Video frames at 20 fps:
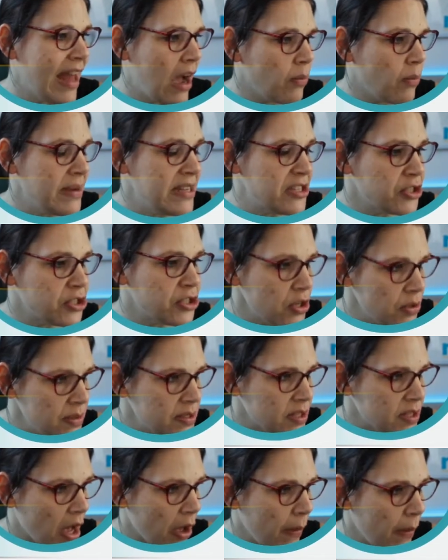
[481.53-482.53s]
me to do
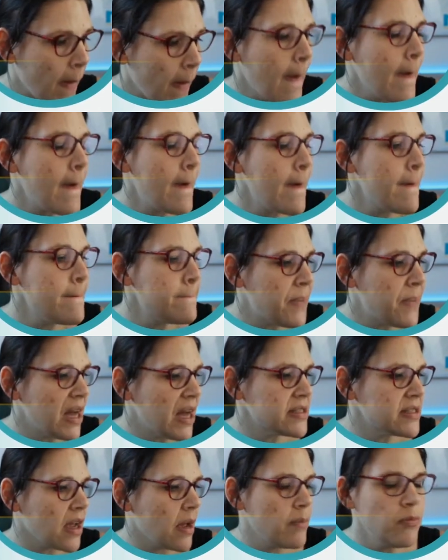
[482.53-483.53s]
so,
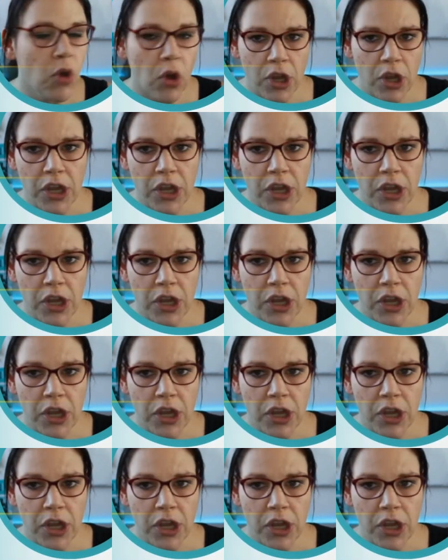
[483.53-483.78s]
but I'm not going